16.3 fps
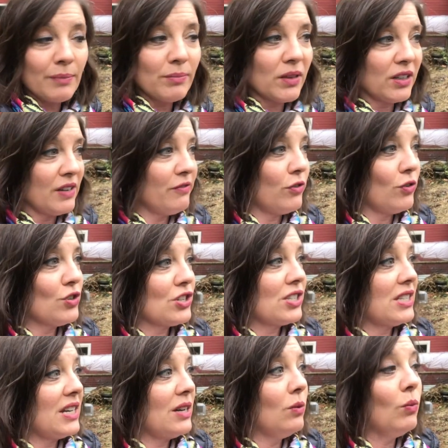I'm looking forward to
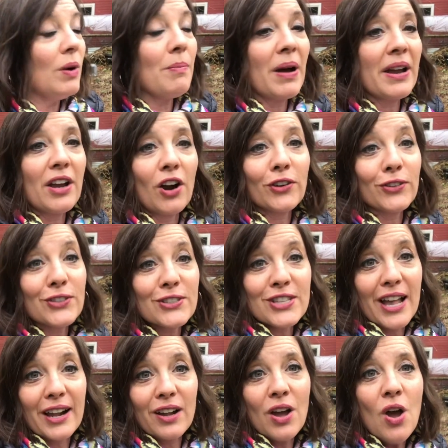seeing what my yard looks
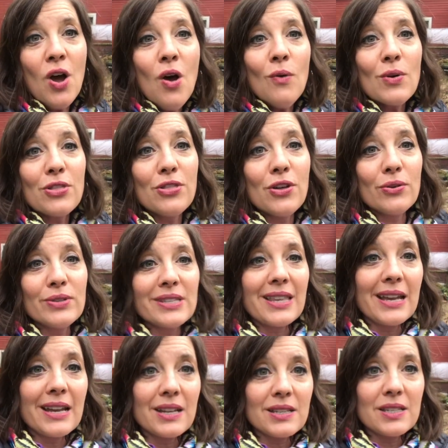like with those
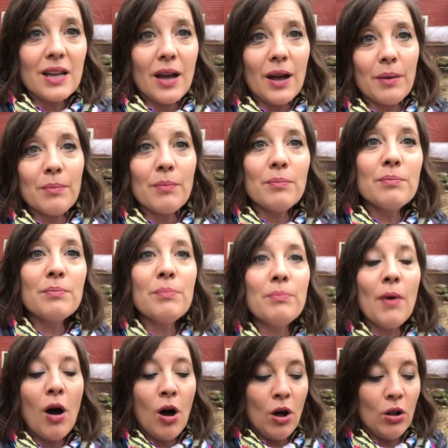things
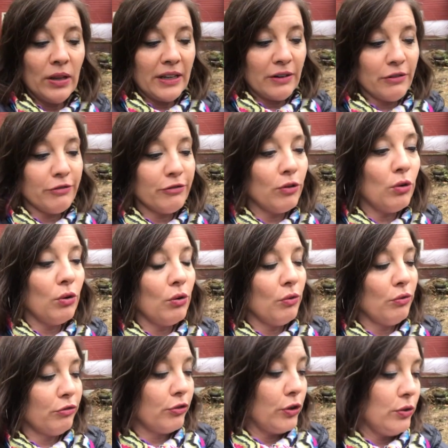all in full
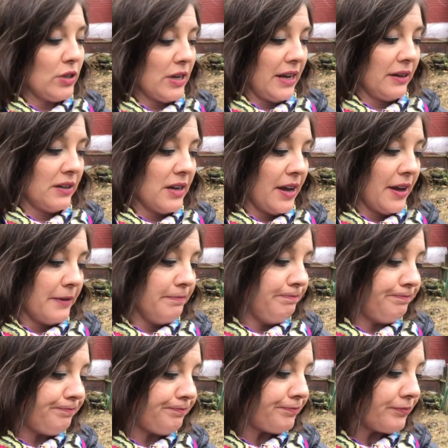fruit and done.
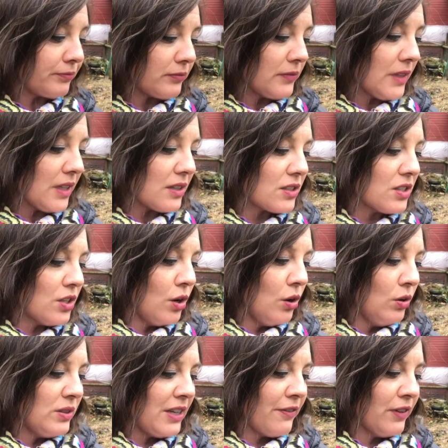
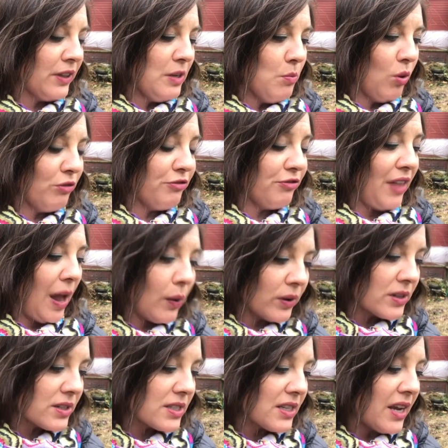So definitely more
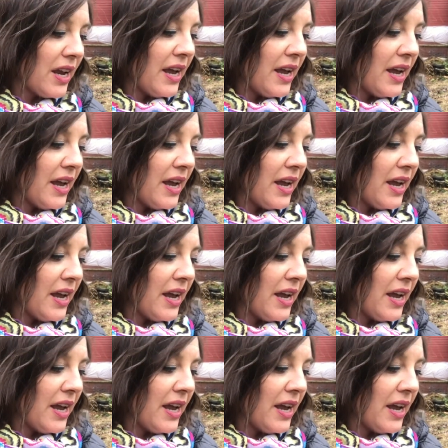flowers.